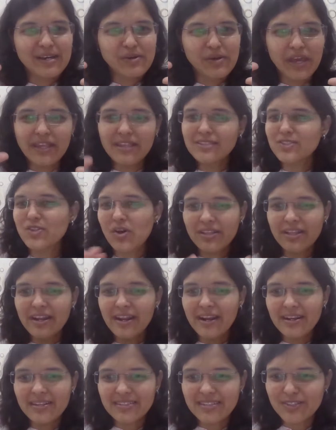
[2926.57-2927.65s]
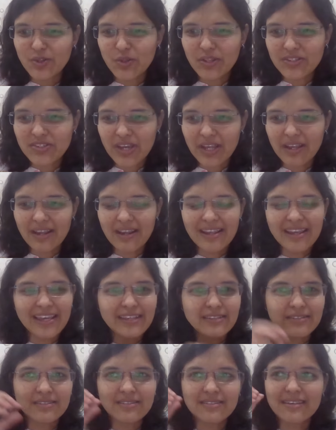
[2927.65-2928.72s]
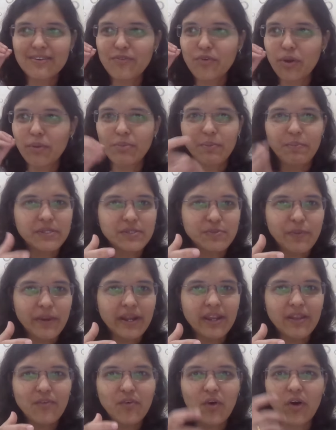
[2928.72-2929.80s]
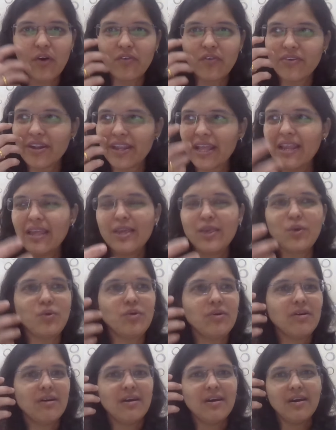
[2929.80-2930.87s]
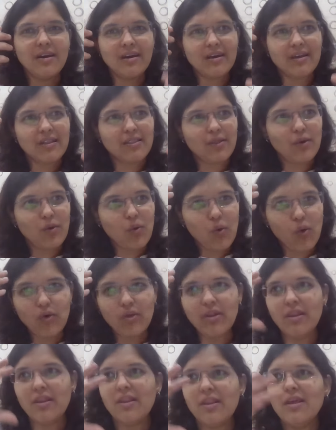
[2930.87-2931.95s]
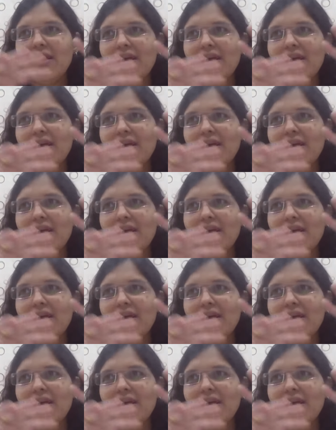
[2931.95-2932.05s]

Any stock that I discuss on the channel is from the perspective of telling you the whole